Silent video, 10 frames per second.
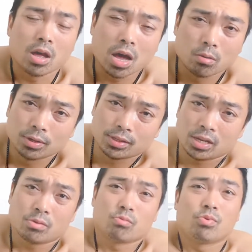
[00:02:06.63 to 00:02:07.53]
I was
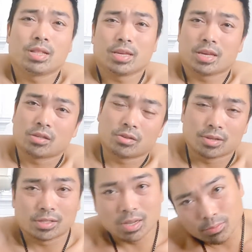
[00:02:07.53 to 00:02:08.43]
really into the
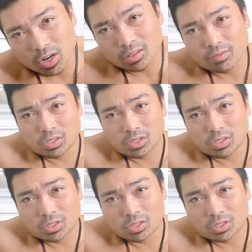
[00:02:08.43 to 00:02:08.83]
subject of